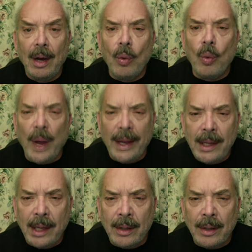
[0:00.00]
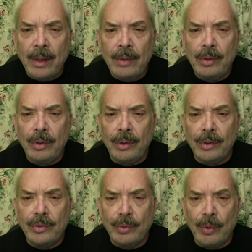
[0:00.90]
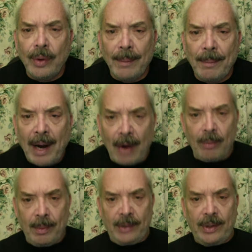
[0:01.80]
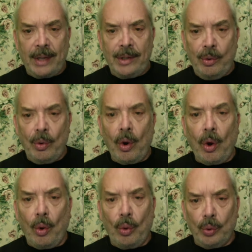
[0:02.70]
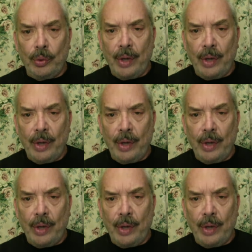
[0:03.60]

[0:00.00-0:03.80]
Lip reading: awaken to the true empowerment that you hold